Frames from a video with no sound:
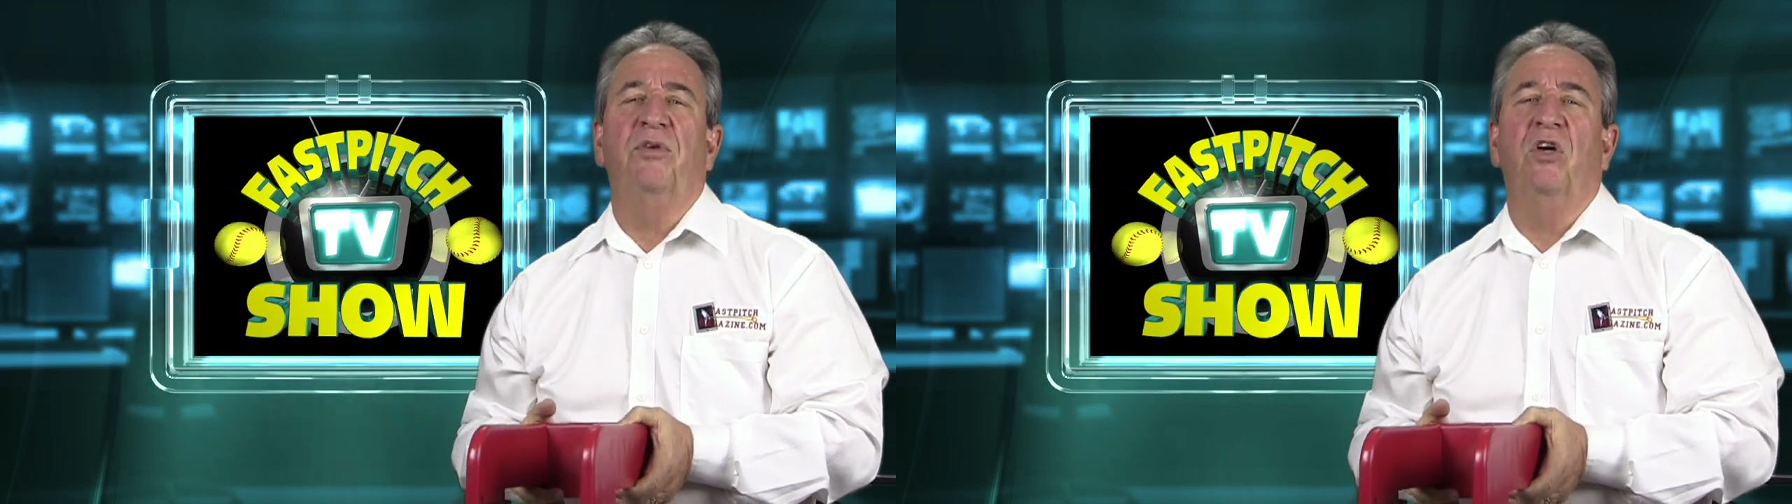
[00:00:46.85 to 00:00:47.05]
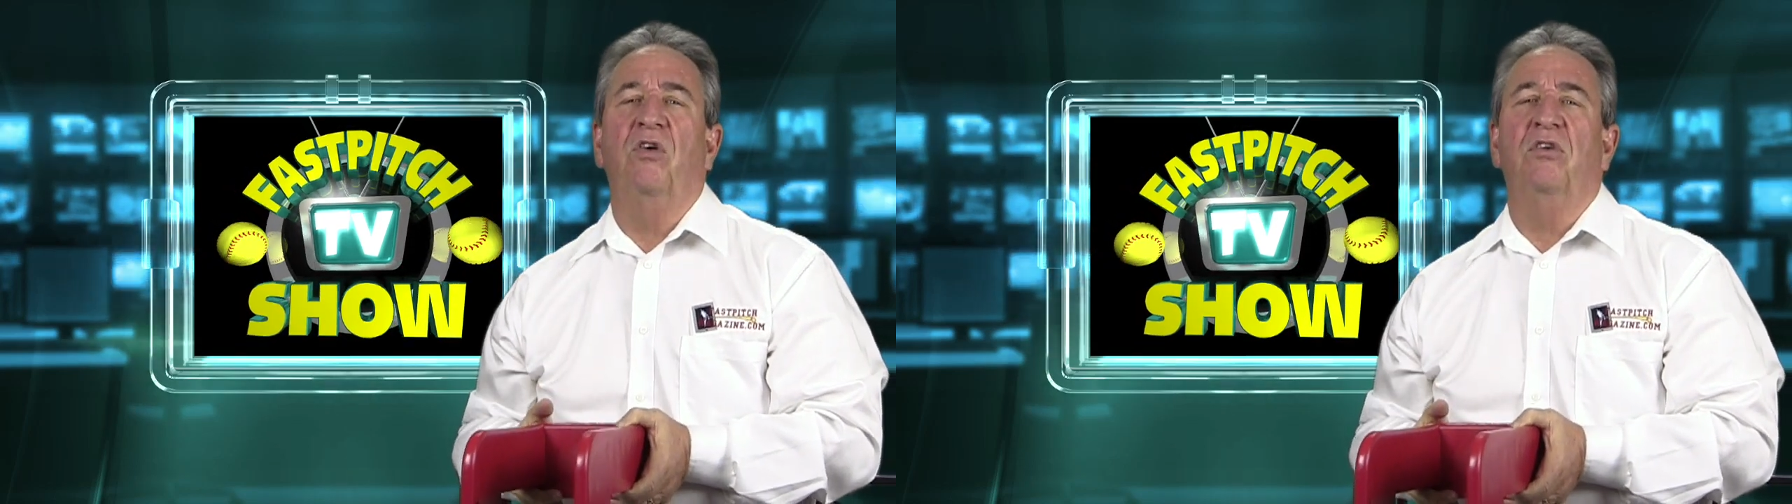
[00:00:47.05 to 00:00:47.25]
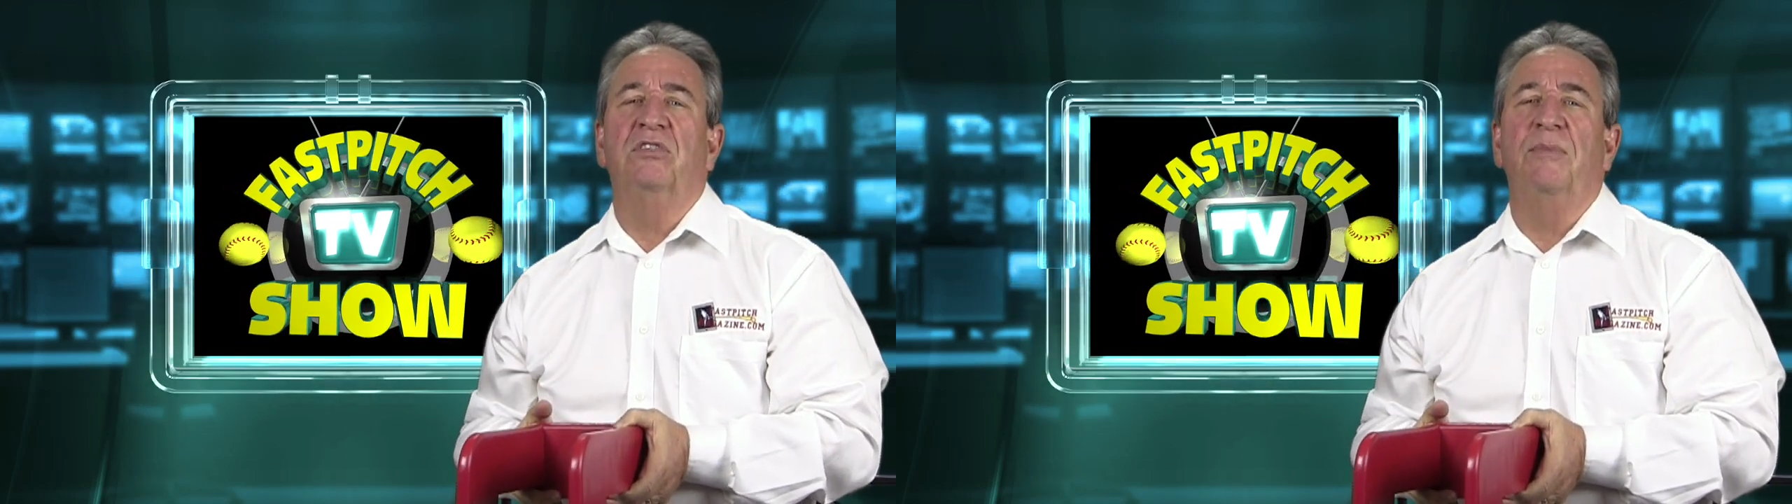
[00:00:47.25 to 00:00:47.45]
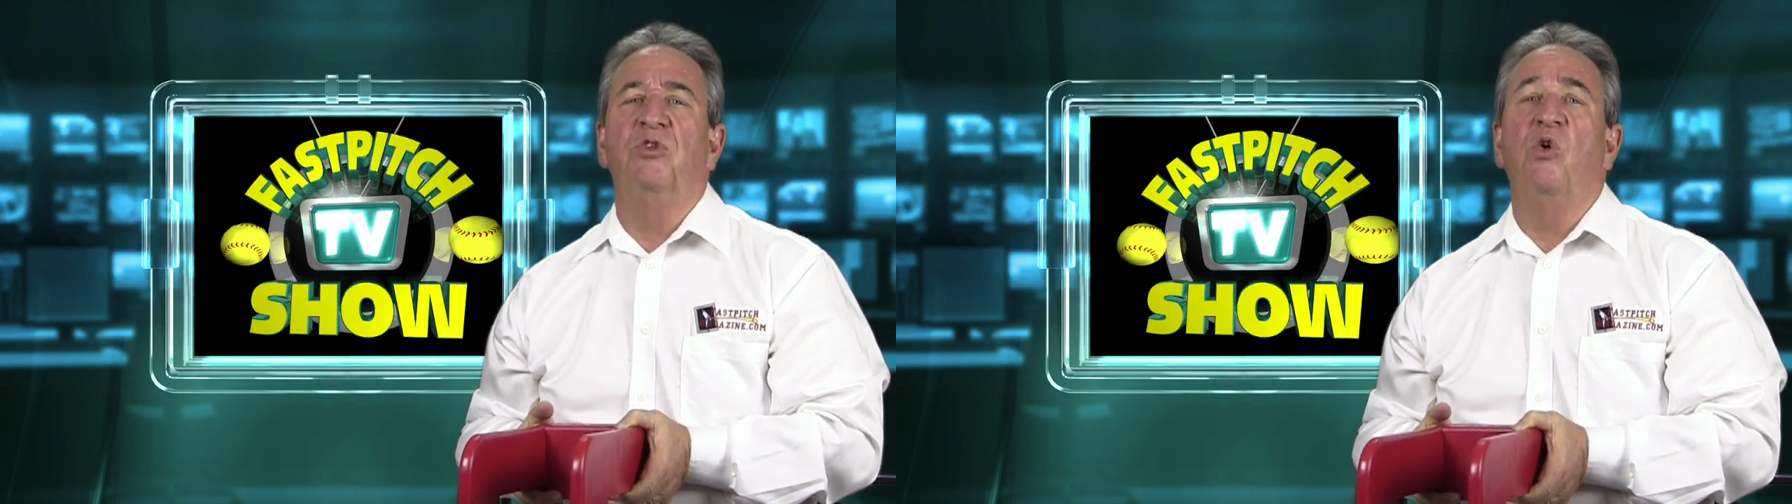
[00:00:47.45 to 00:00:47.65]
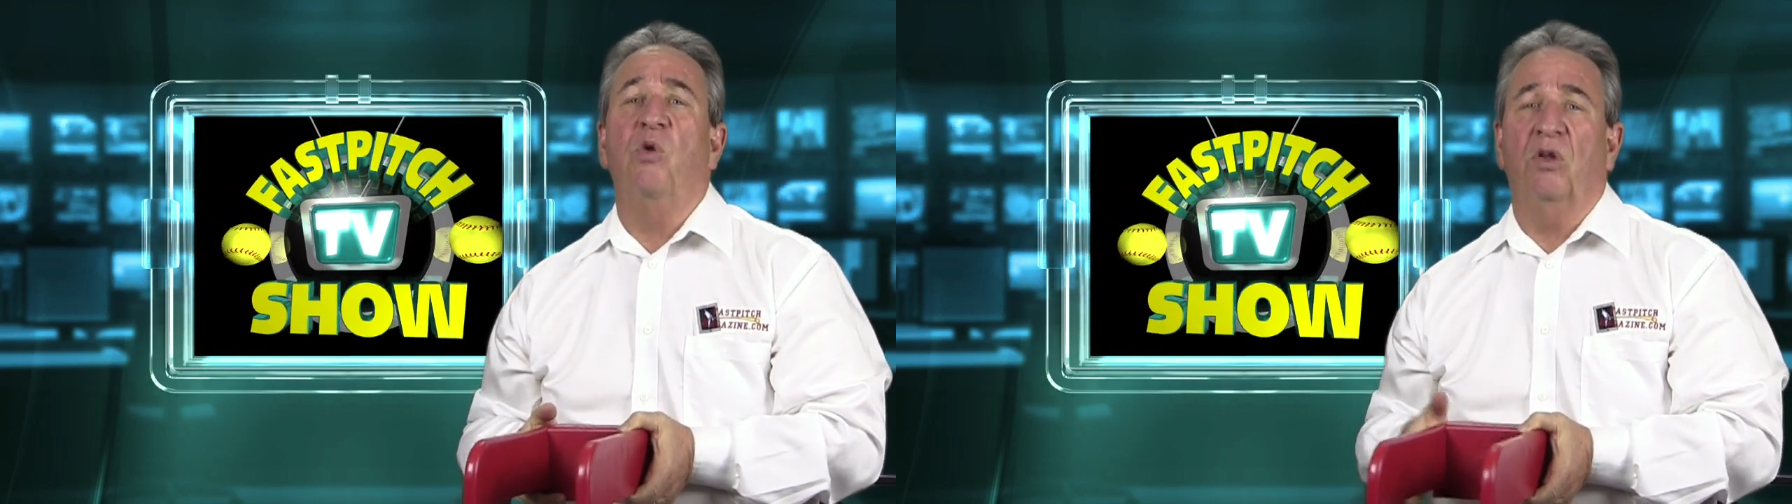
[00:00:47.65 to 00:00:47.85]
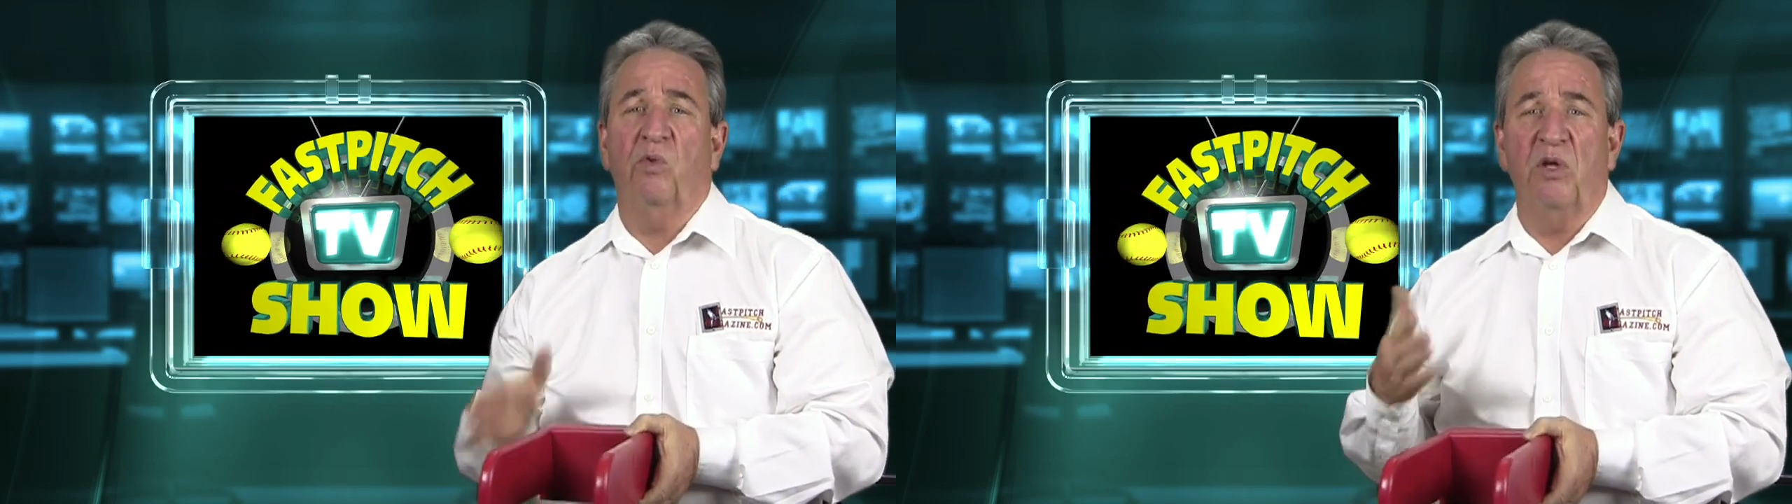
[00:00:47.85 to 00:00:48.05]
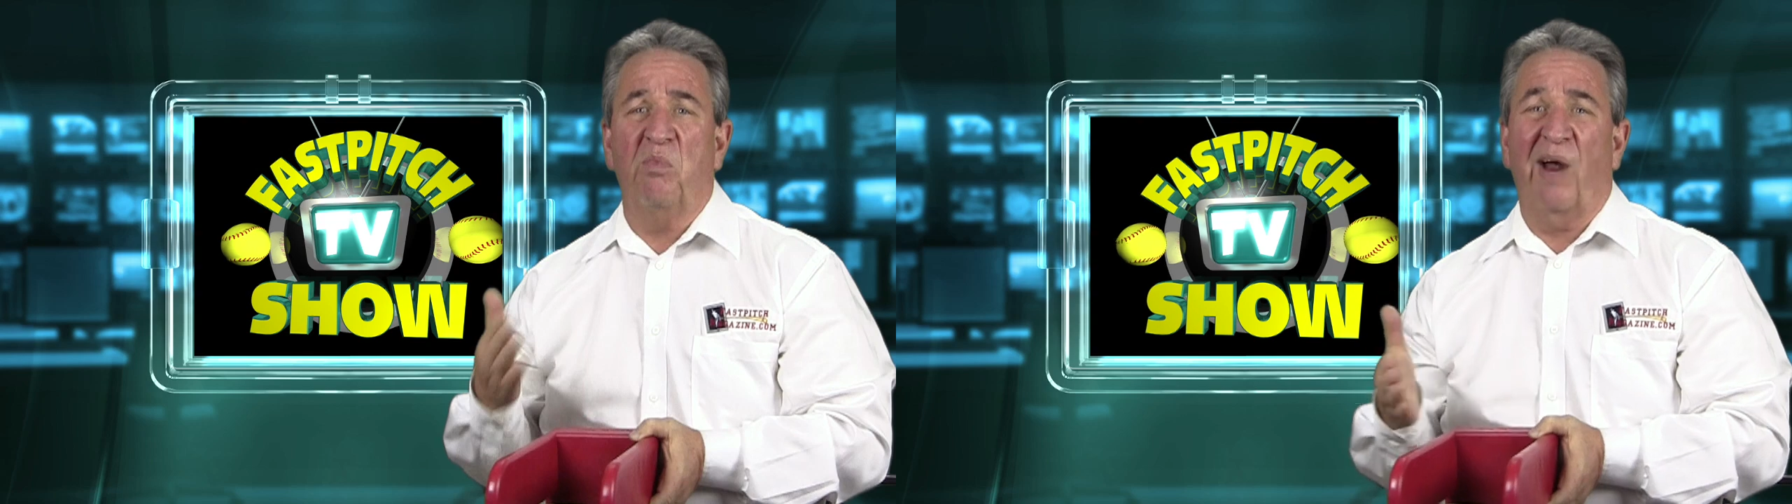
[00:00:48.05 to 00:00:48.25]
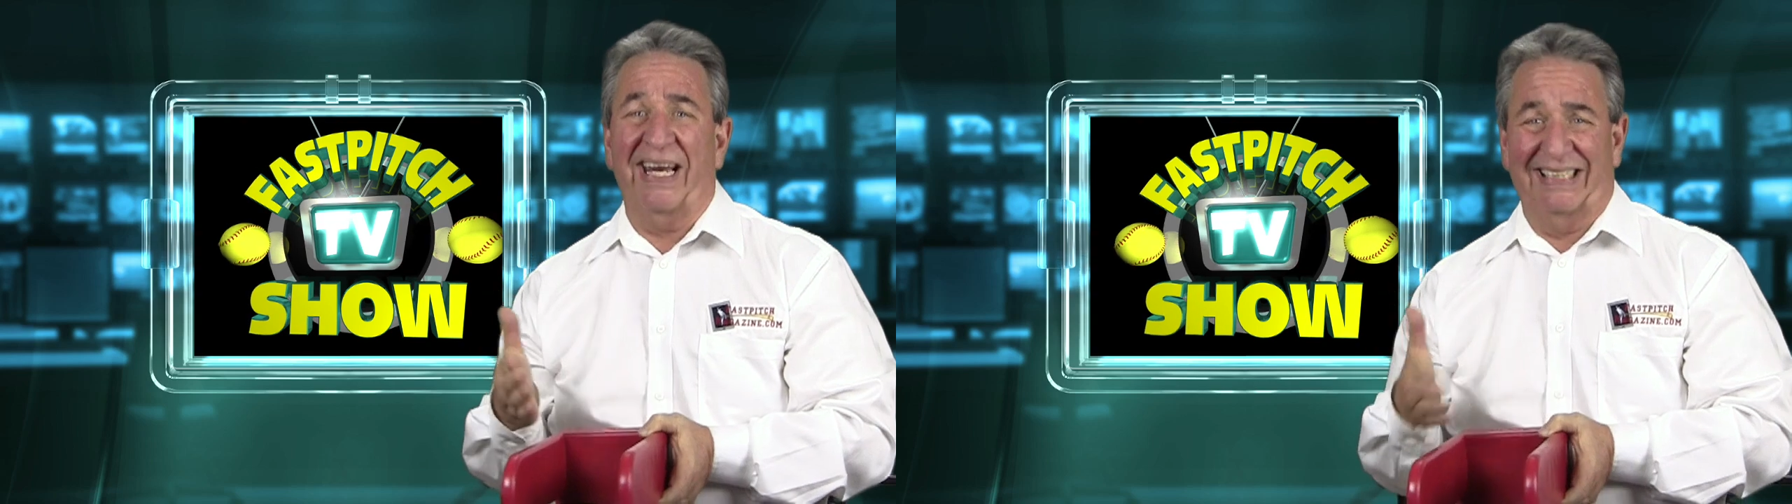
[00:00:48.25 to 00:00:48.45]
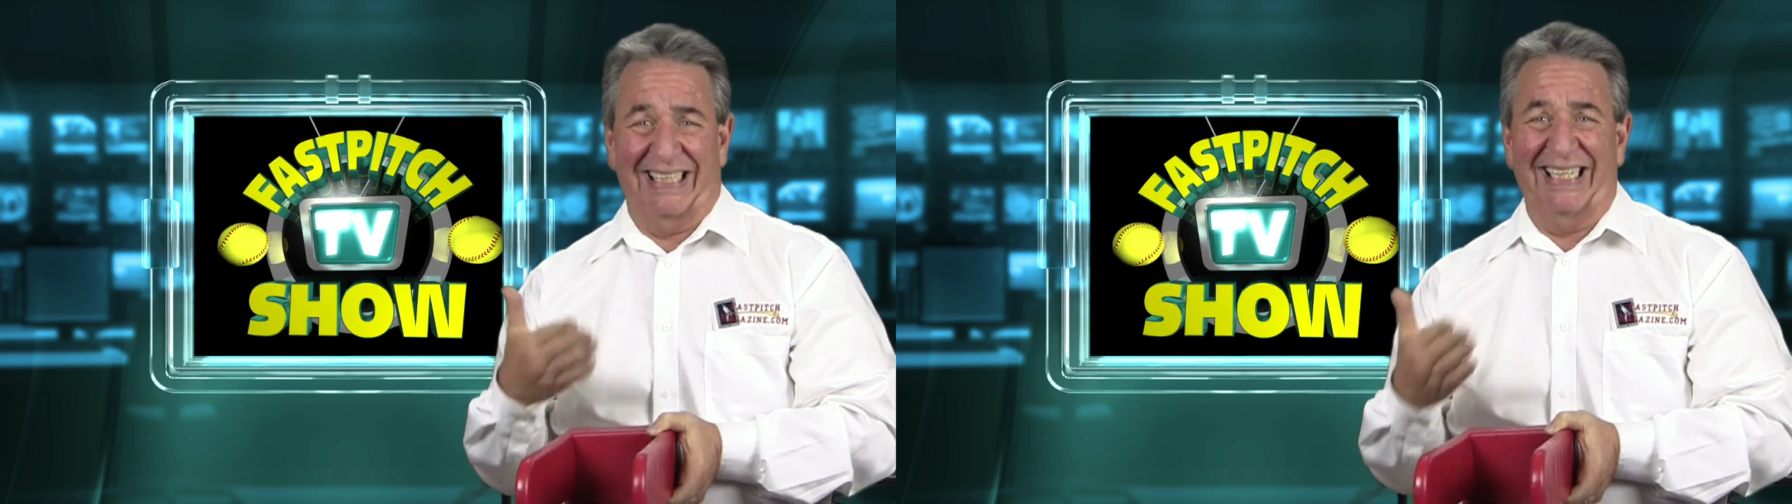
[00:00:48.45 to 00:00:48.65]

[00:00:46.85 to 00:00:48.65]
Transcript: girls up north where you practice